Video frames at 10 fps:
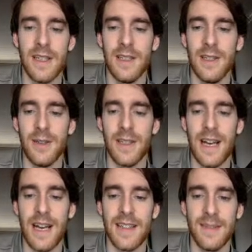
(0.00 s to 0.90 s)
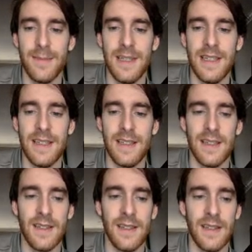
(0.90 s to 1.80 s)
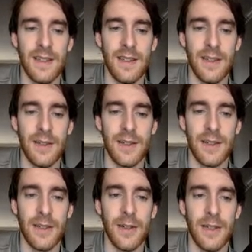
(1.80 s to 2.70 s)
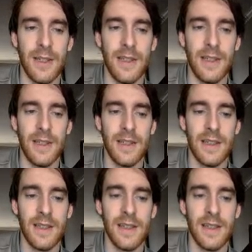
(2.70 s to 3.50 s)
You can ask me, you can go here,